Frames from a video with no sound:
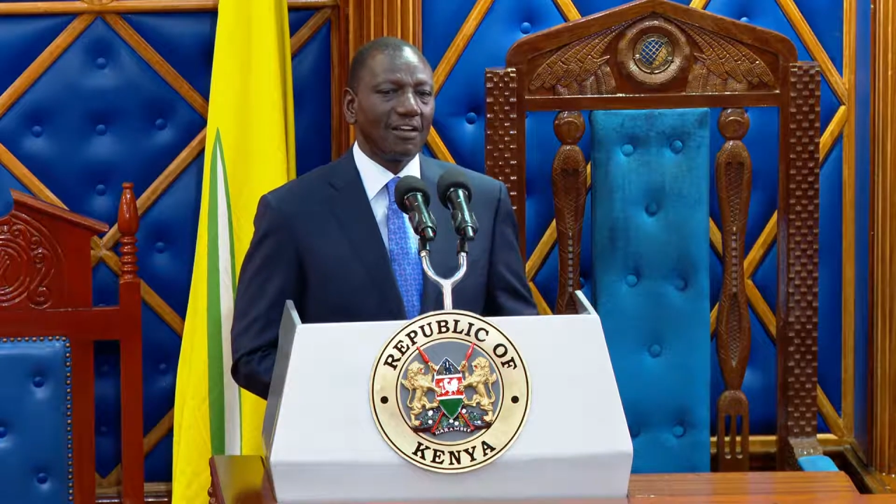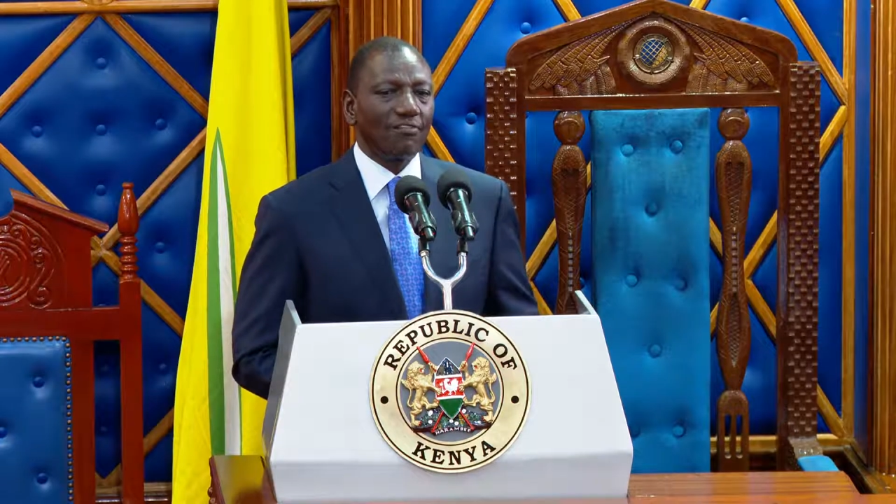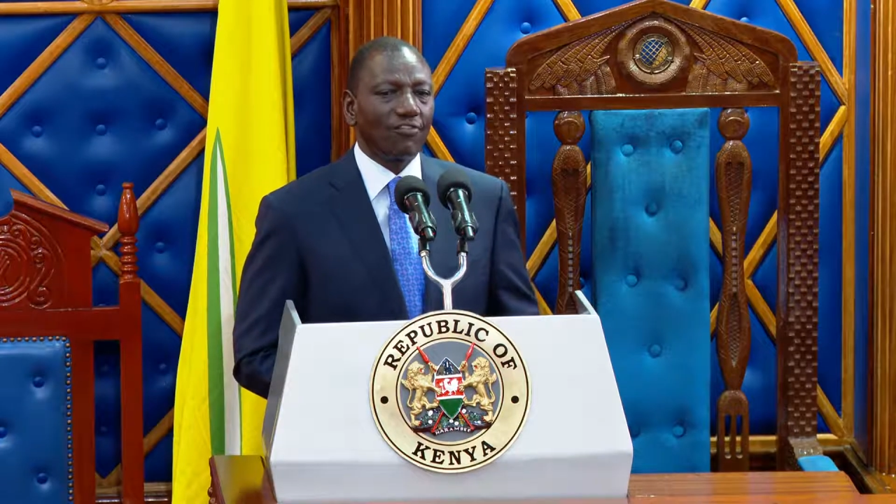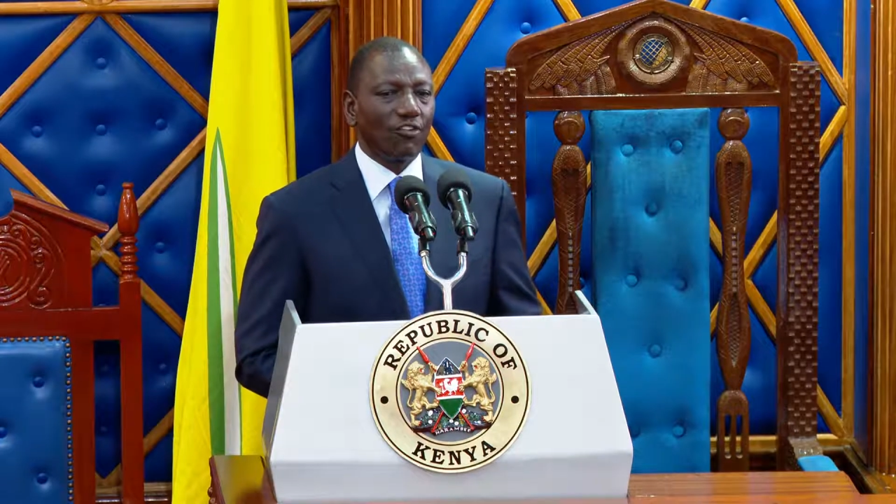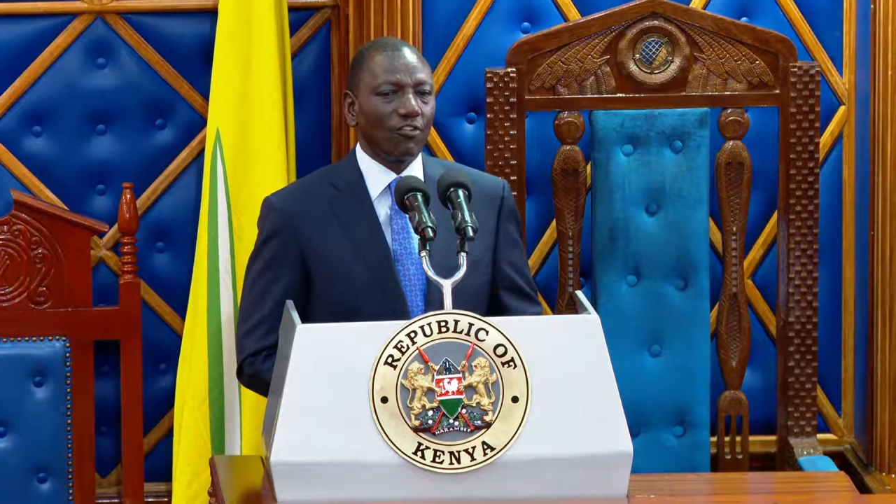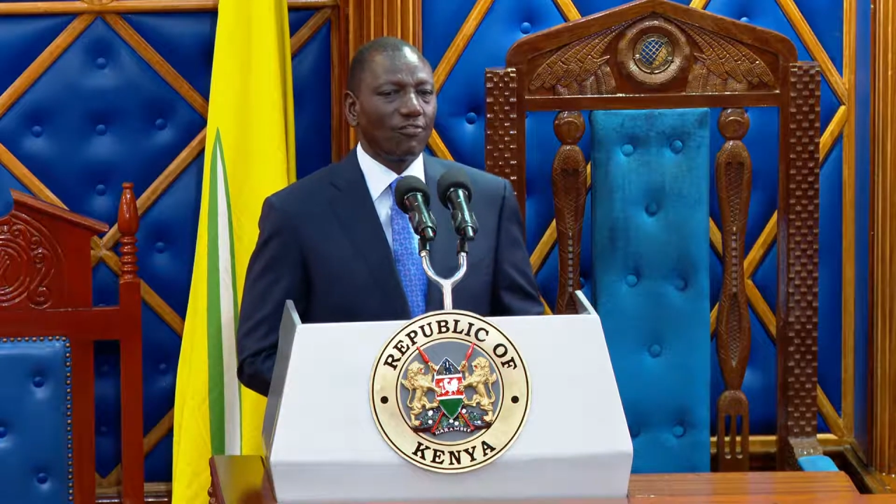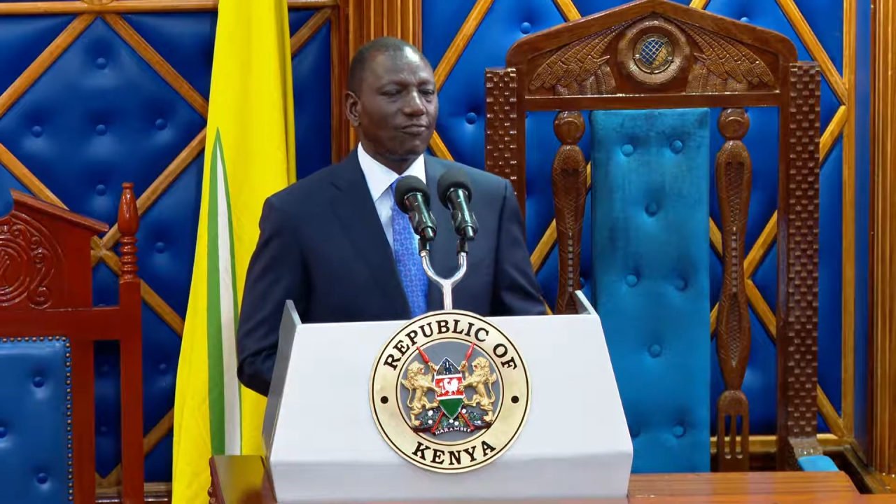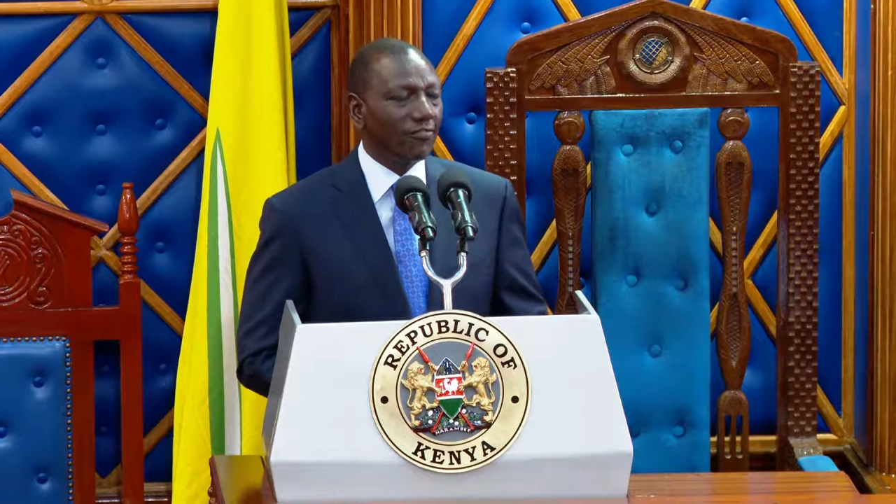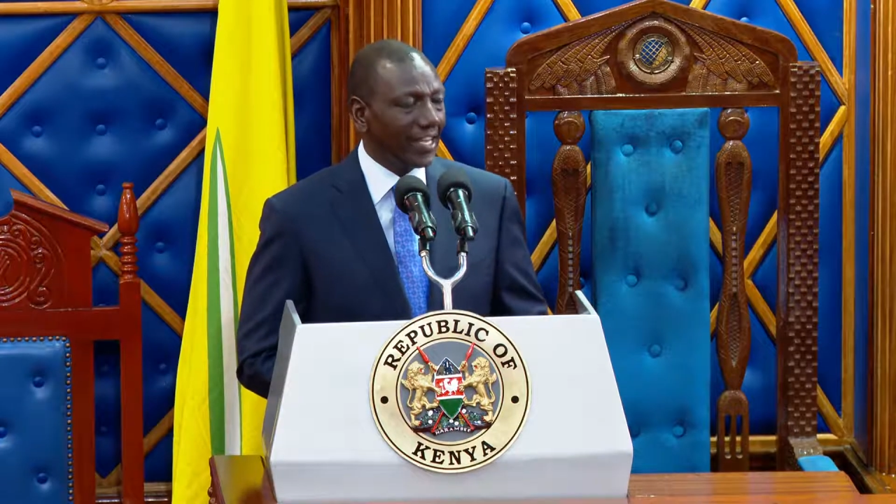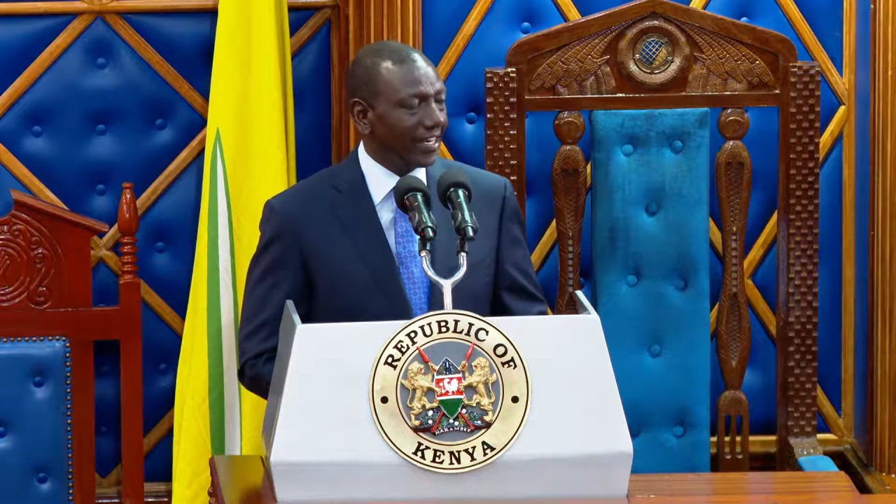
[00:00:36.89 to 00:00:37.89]
for
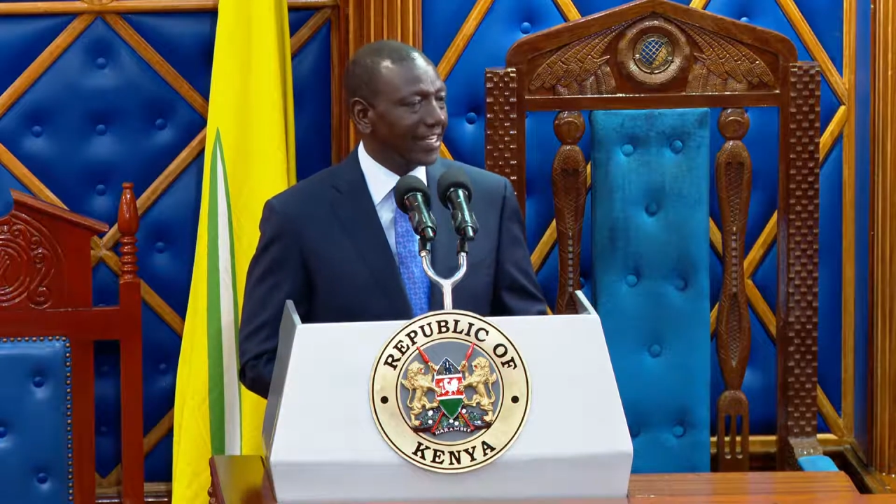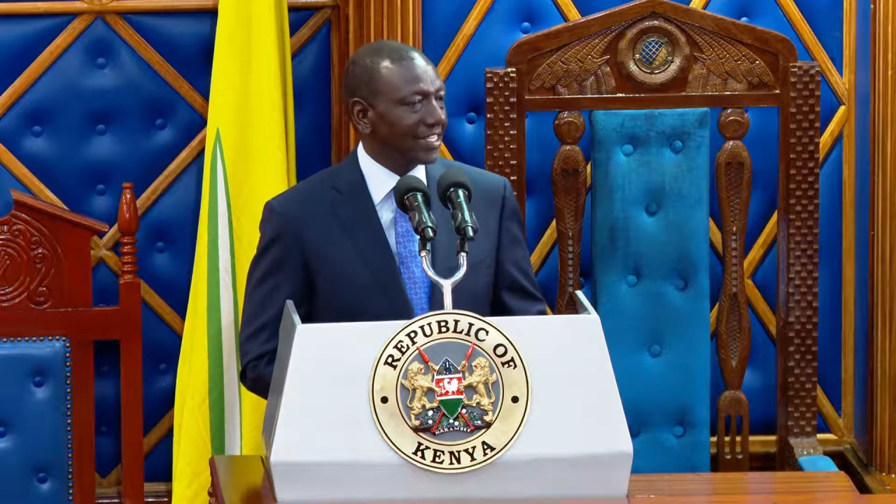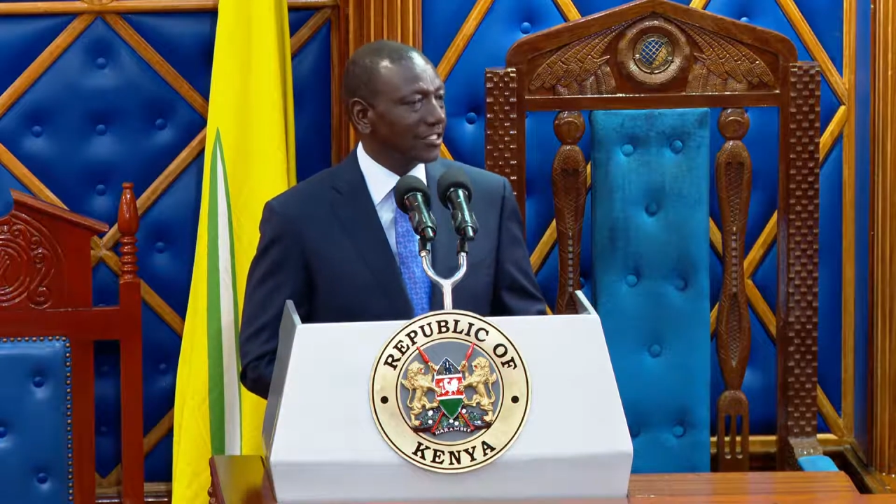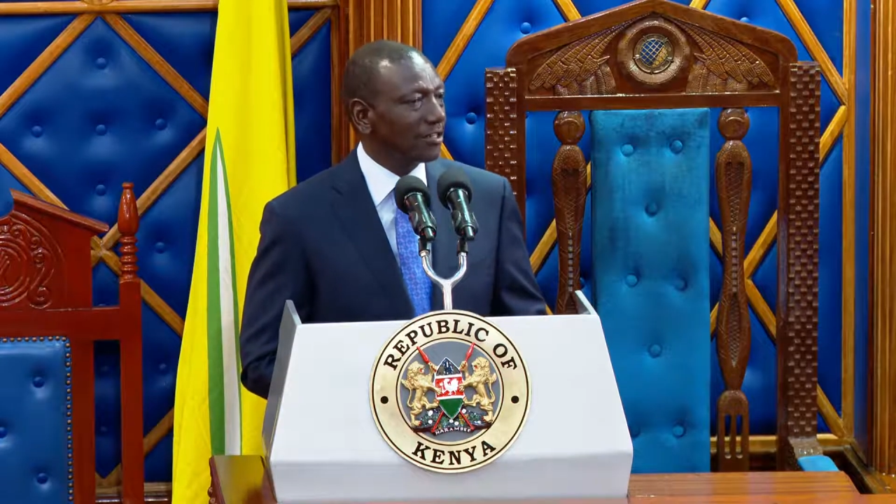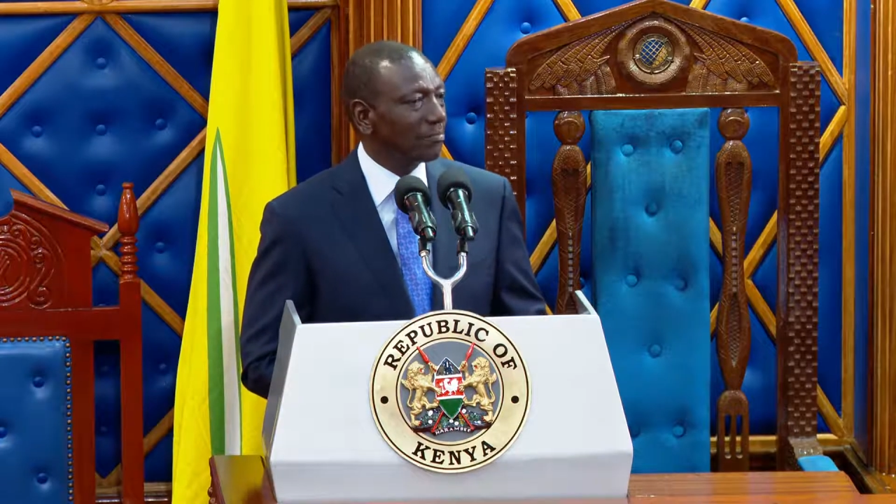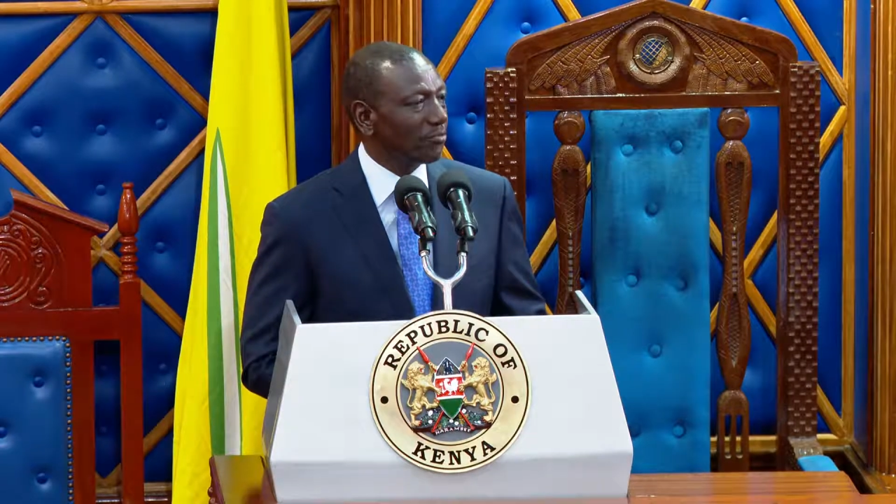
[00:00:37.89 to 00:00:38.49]
various